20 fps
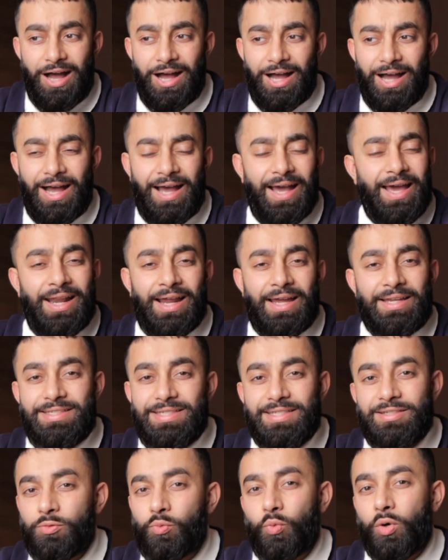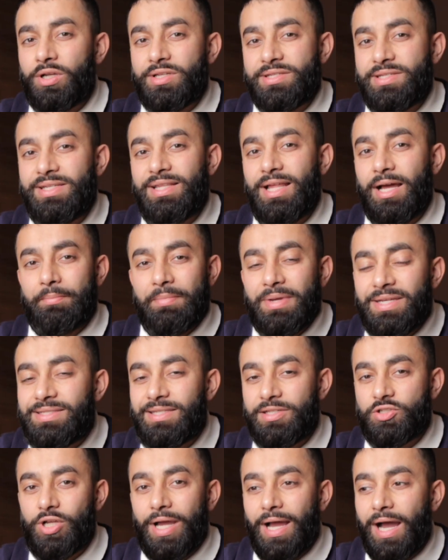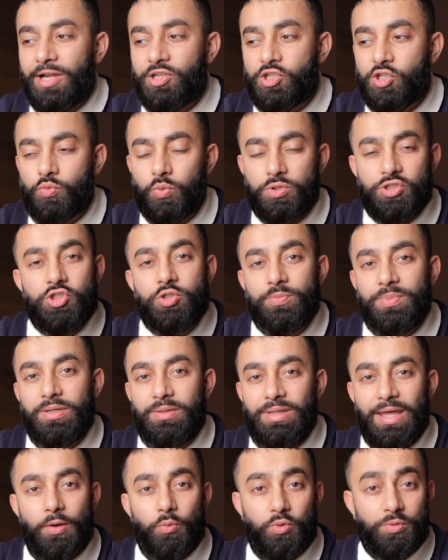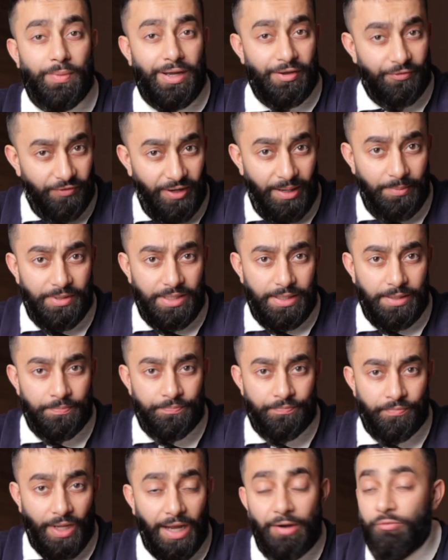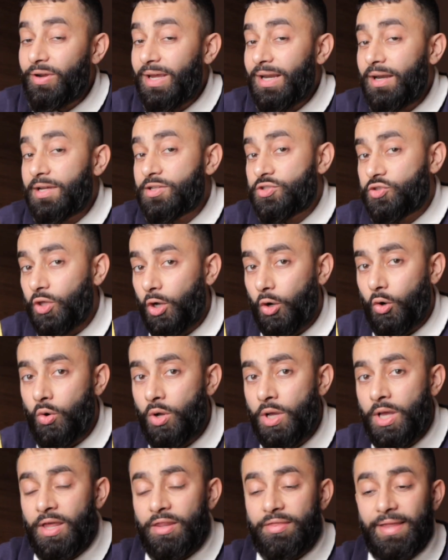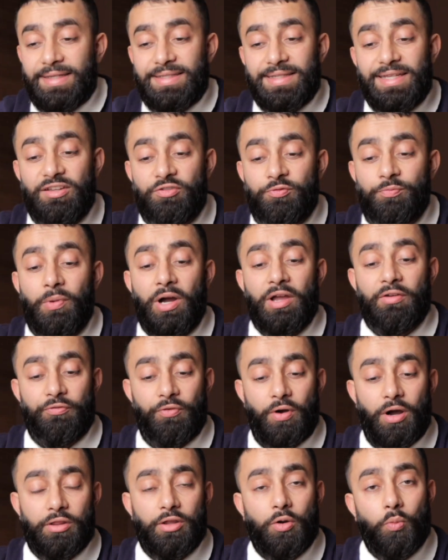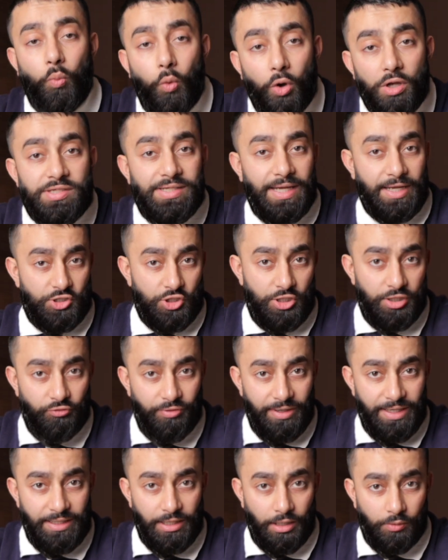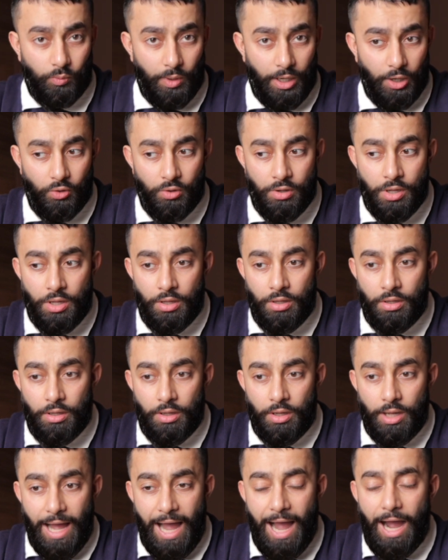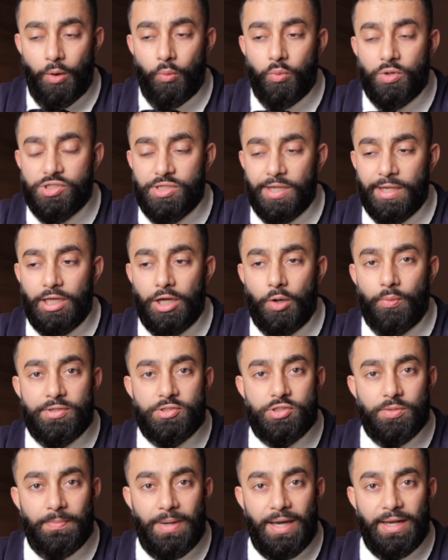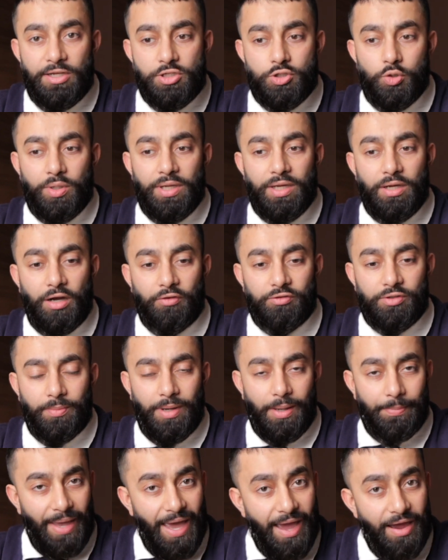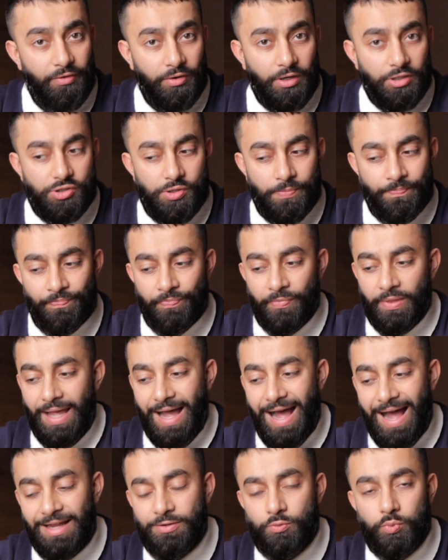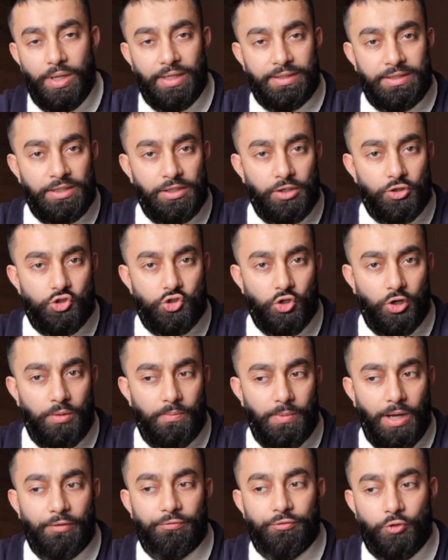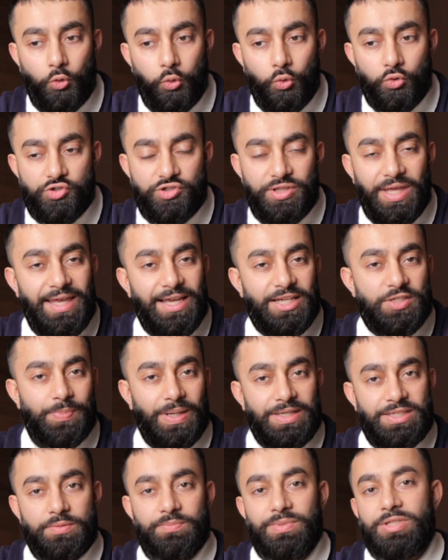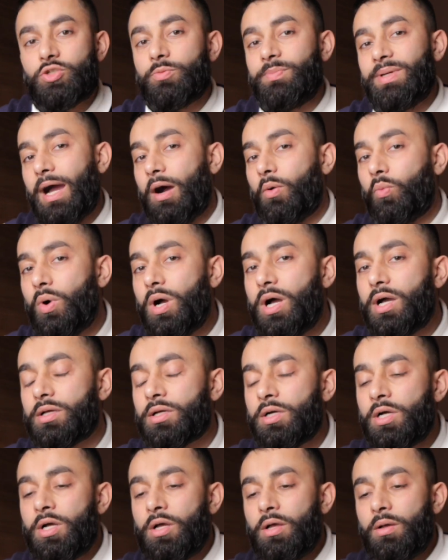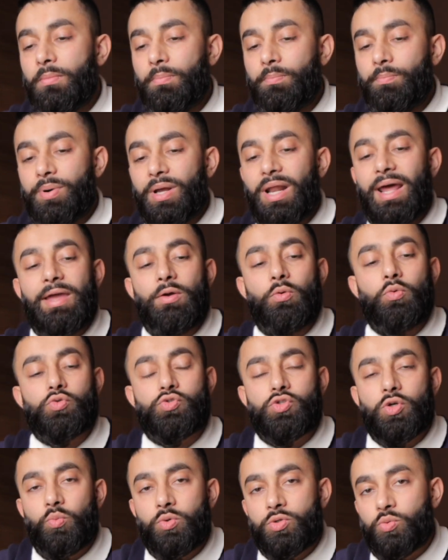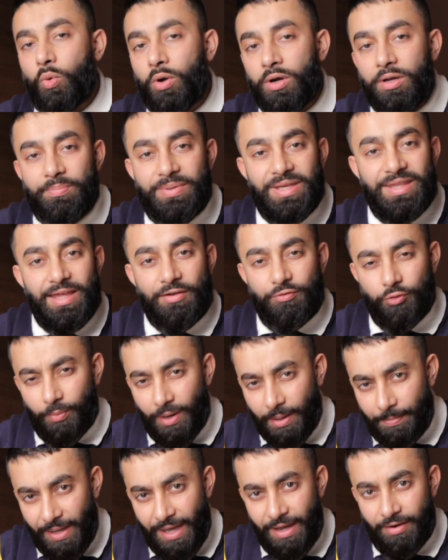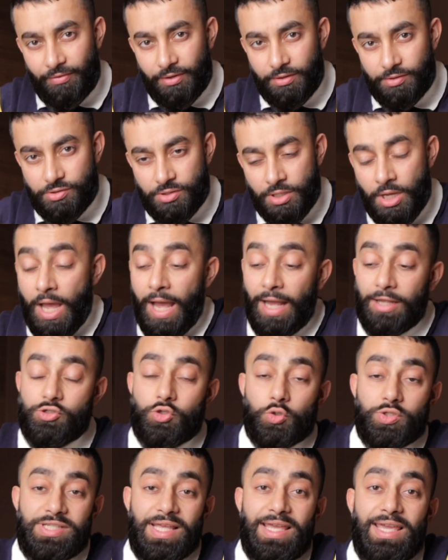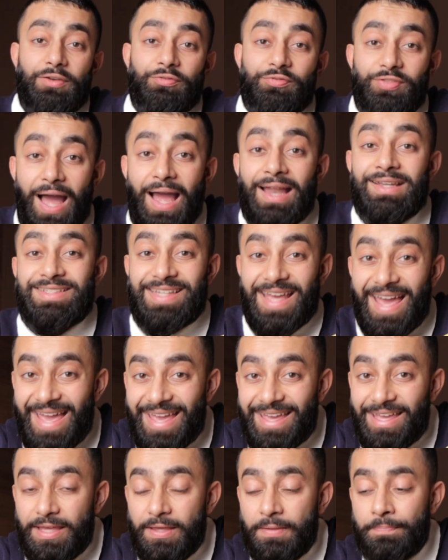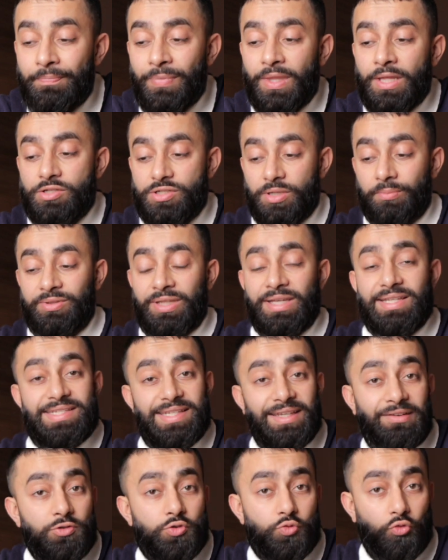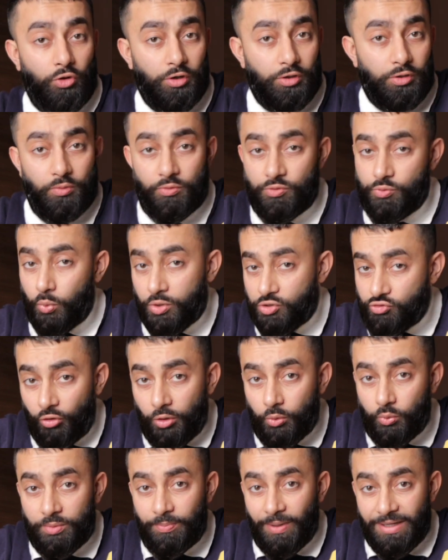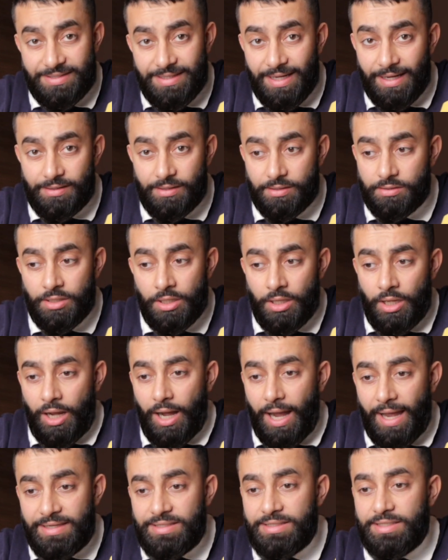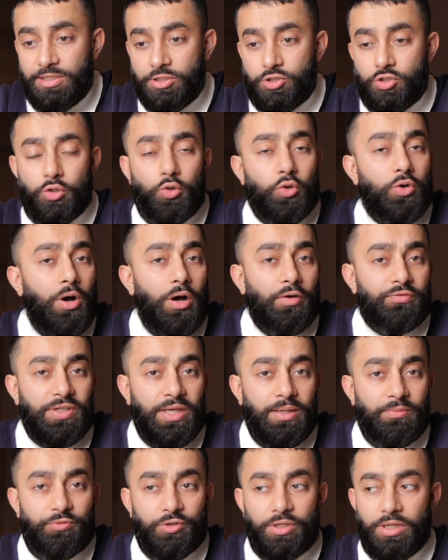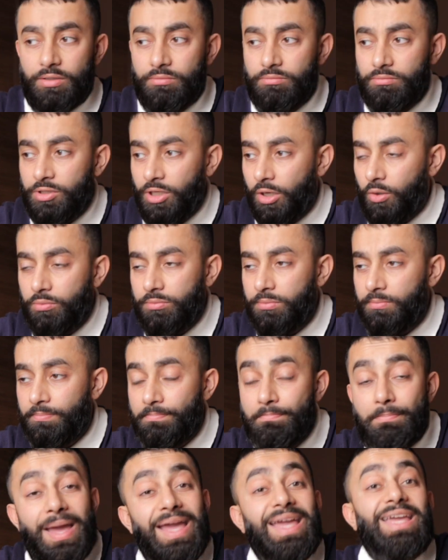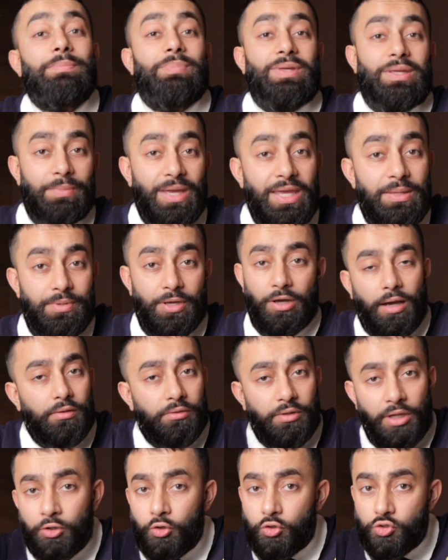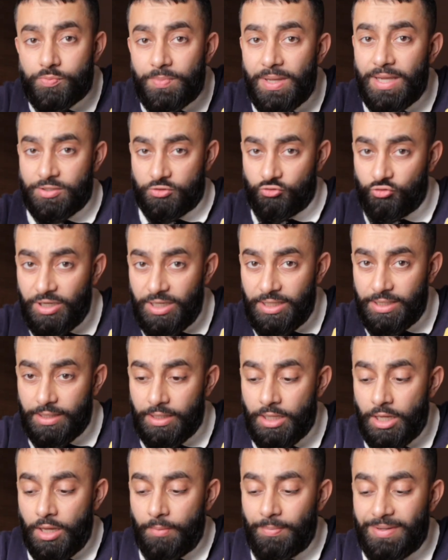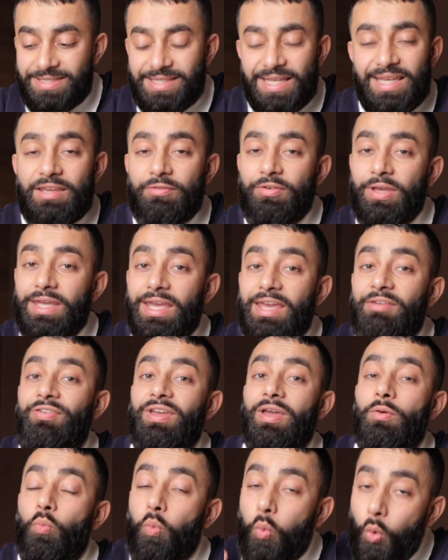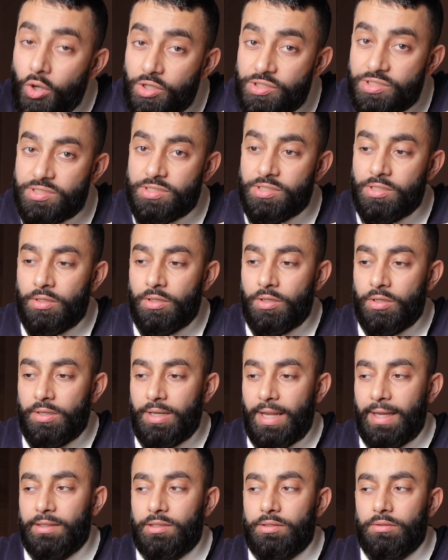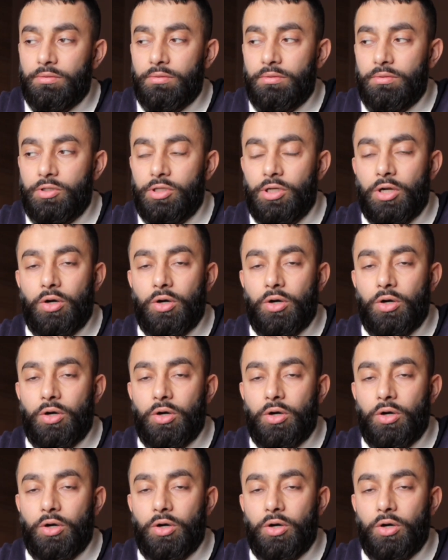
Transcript: And I didn't want to see that message. I just wanted to be there with my family. I realized, though, that if my father was actually really unwell, how was I going to manage looking after my parents and working a job? Of course, they expected me to be at work, but I also would want to be there for my parents. And so say if that day something serious was wrong with my dad, and I needed to look after him for the, you know, maybe Allah knows best, really. But say if it was like, you